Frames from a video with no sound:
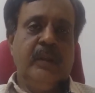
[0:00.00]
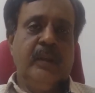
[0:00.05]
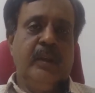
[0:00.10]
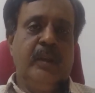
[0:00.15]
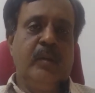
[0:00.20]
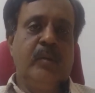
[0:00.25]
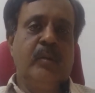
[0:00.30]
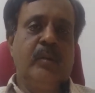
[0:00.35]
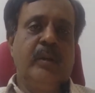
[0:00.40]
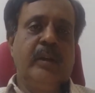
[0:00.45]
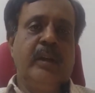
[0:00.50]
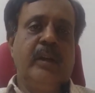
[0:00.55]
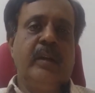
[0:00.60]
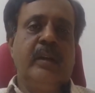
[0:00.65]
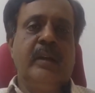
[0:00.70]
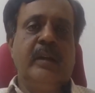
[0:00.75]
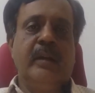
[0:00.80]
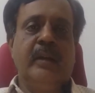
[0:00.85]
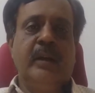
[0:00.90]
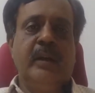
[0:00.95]
You don't need
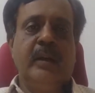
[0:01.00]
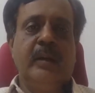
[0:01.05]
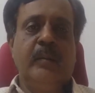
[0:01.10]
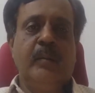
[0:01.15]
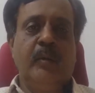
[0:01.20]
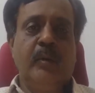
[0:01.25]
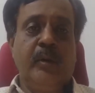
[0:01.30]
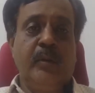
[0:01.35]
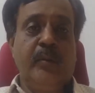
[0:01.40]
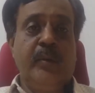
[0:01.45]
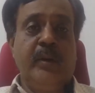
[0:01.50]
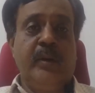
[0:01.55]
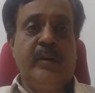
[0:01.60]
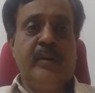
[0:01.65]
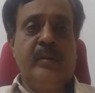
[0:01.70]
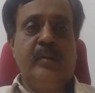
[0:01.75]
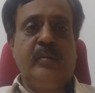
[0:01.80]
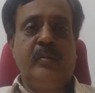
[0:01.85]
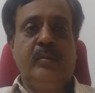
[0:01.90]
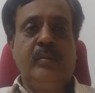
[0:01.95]
a
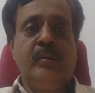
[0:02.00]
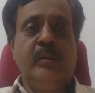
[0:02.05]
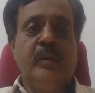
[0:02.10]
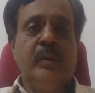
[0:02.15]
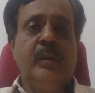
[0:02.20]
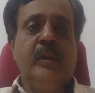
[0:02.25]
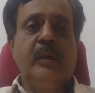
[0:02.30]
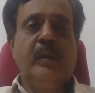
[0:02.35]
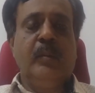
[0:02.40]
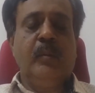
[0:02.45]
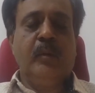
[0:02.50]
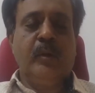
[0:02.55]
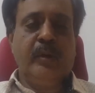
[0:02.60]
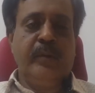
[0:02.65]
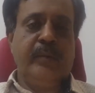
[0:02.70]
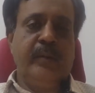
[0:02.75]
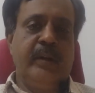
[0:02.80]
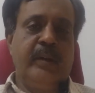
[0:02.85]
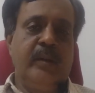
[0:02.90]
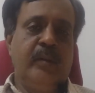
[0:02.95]
motivator to
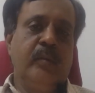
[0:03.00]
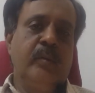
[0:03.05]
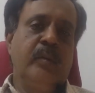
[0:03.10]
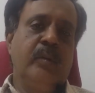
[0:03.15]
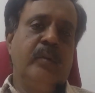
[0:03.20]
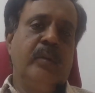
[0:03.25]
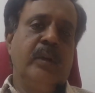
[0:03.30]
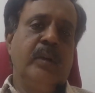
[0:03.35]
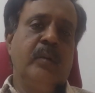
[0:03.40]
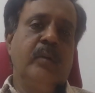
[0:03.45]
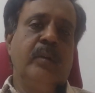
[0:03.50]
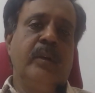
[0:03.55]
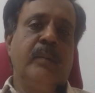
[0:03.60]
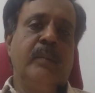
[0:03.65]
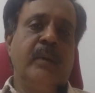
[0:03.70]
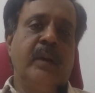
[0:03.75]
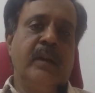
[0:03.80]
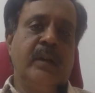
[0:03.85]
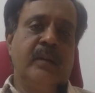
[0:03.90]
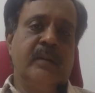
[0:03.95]
motivate you. You can do it
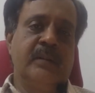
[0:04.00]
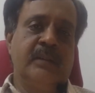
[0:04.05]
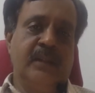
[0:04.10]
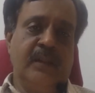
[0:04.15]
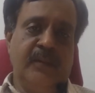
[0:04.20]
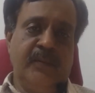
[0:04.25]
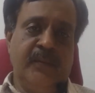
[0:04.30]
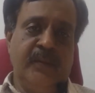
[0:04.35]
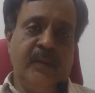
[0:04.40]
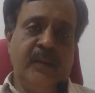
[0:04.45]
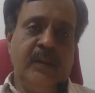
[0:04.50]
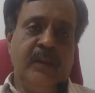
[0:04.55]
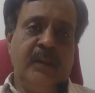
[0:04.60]
by yourself.